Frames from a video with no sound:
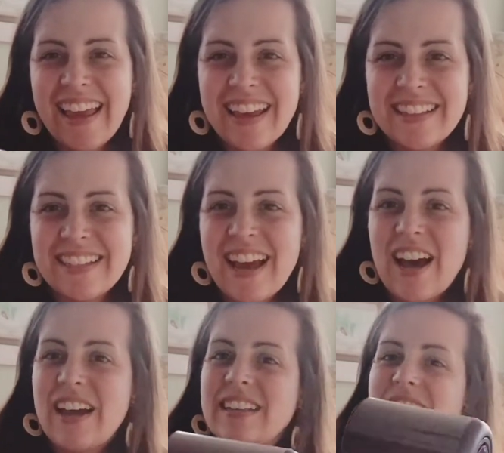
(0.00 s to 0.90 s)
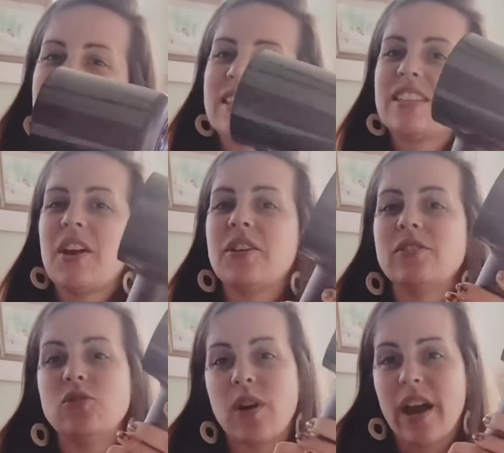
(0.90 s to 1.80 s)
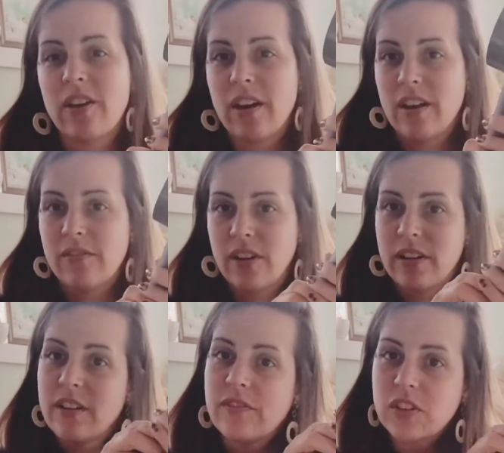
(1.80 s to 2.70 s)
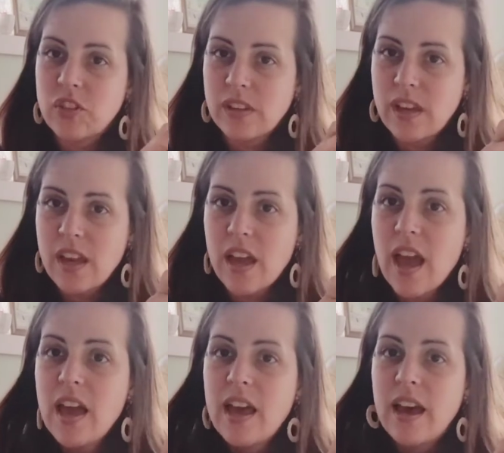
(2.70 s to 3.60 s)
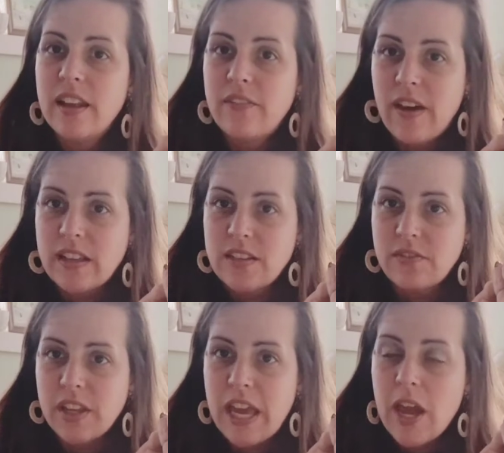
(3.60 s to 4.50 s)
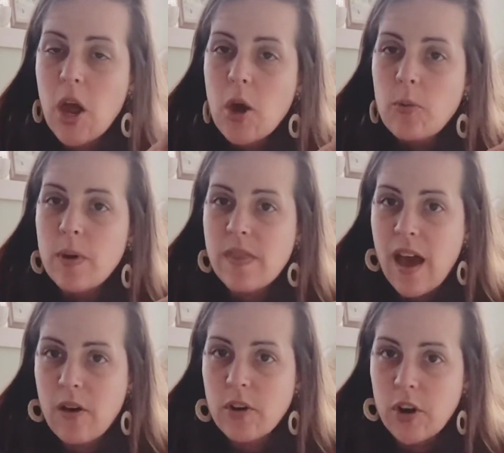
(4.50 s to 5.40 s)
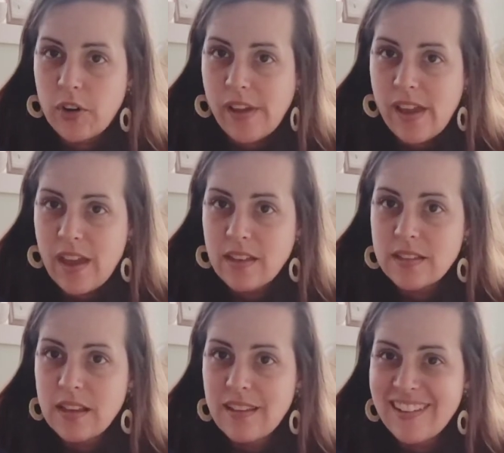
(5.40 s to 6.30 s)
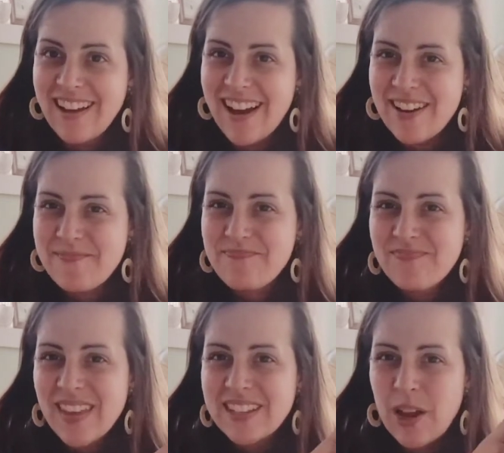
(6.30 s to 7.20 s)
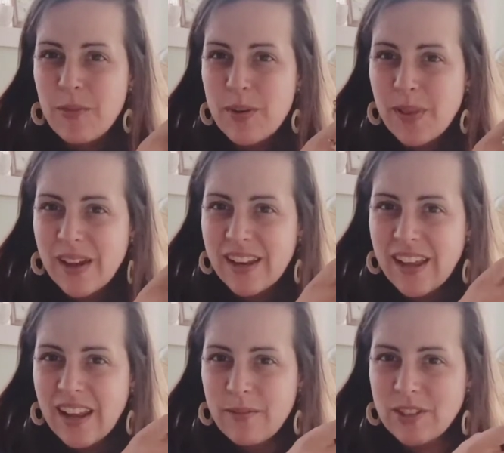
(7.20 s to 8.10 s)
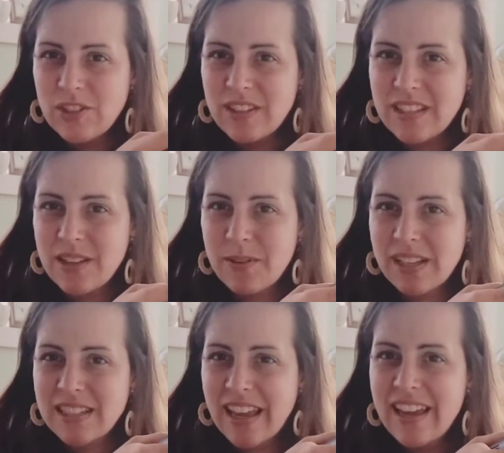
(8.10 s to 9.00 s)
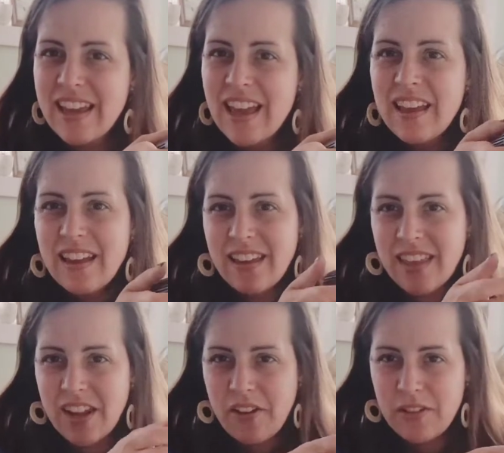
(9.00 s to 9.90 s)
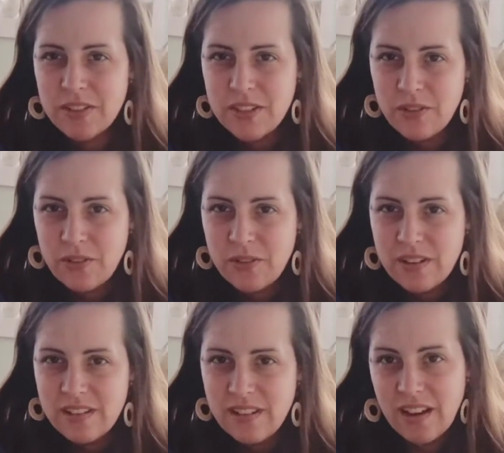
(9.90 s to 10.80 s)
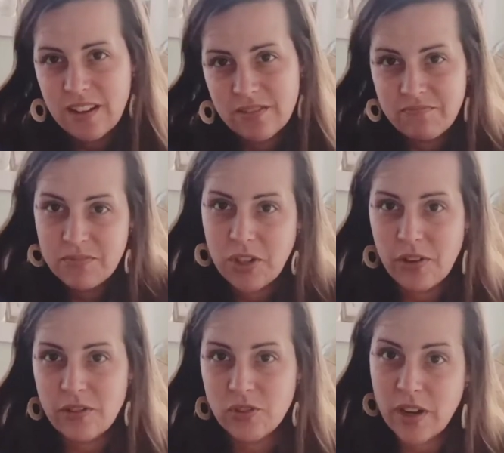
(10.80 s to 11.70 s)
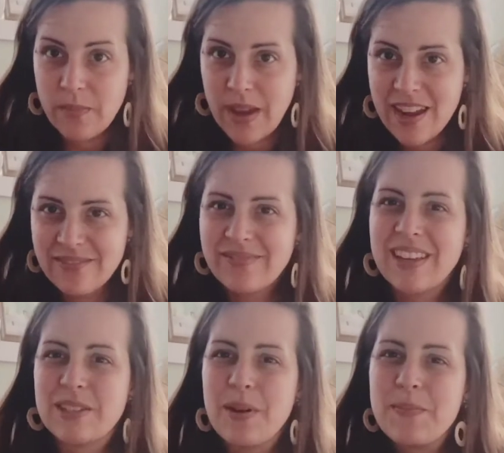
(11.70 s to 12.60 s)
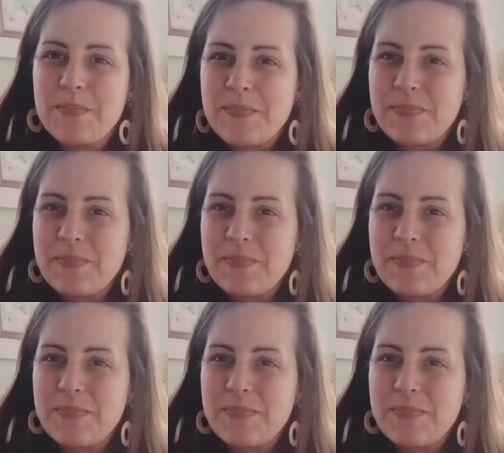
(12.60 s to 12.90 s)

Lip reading: And it does dry your hair very efficiently and effectively without hurting it. So I want to plug it in. I want you to see what it's like. And then I'll also show you drying my hair as well.